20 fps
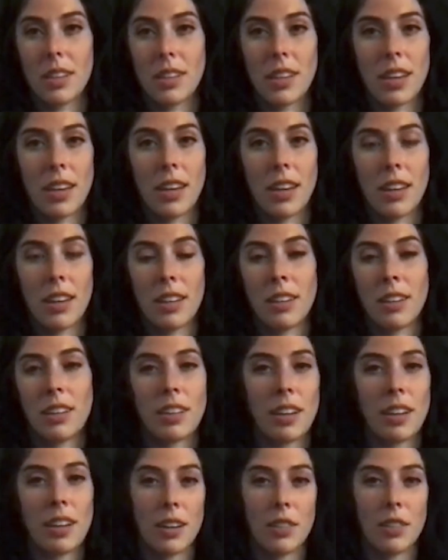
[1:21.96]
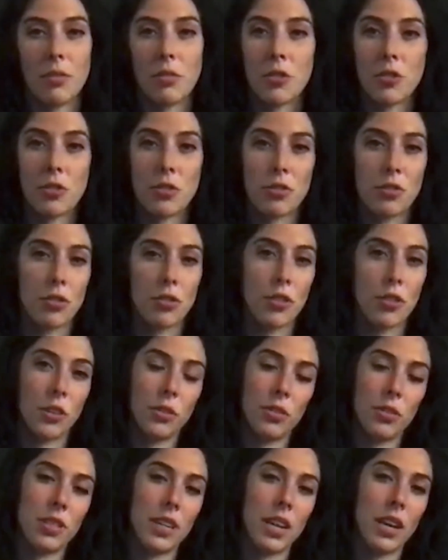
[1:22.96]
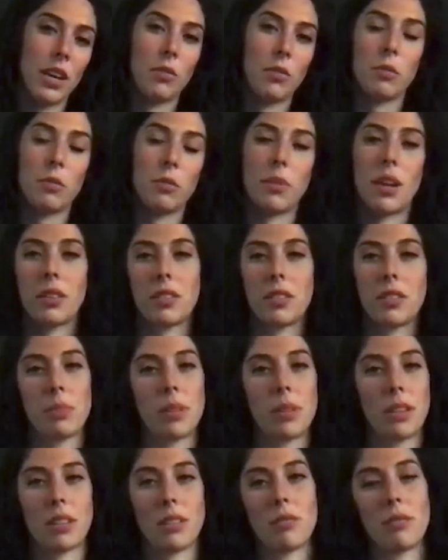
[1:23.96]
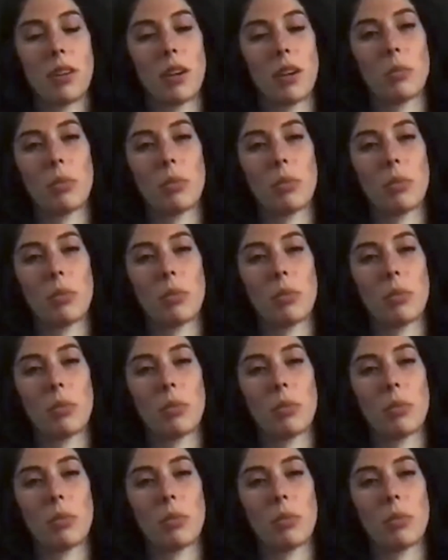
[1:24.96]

And it kind of trickles down from there to being the final